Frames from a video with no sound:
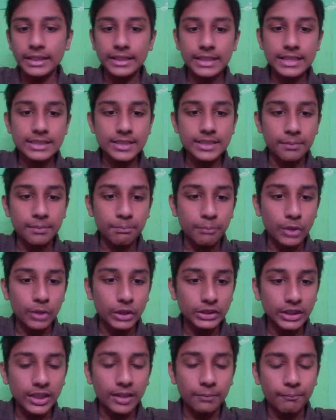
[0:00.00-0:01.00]
is a pawn
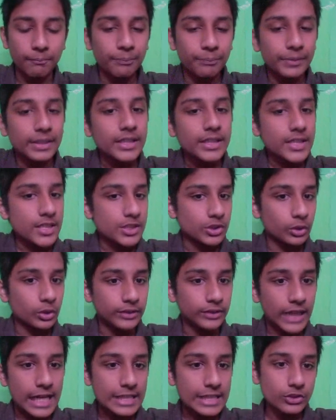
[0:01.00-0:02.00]
up. So
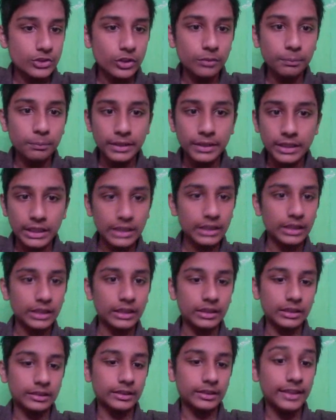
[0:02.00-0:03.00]
that should be
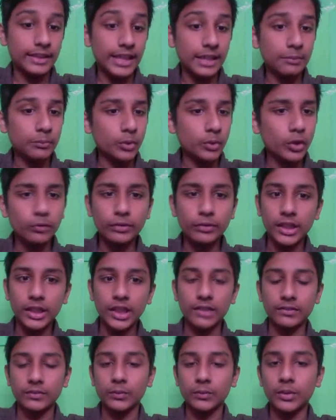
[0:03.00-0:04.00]
the game over
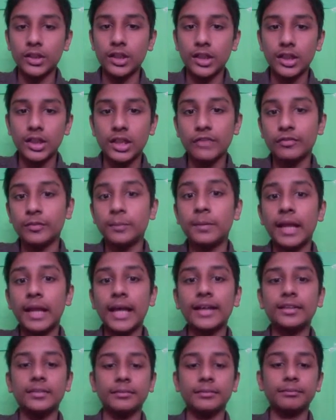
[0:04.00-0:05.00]
if
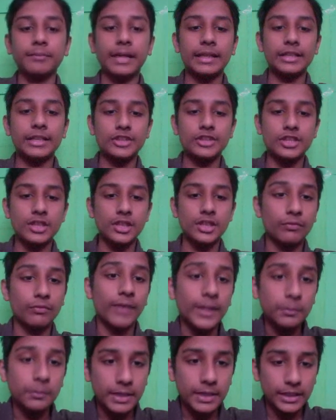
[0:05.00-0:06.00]

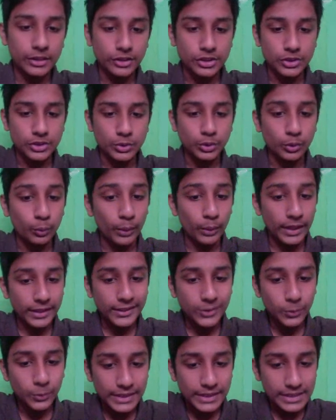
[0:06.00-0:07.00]
white manages to trade
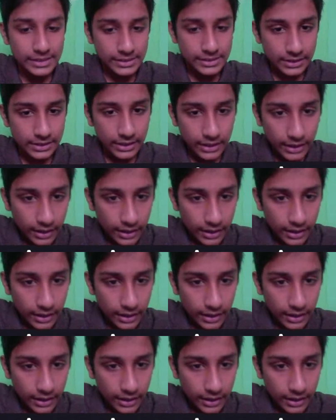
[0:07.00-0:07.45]
queens.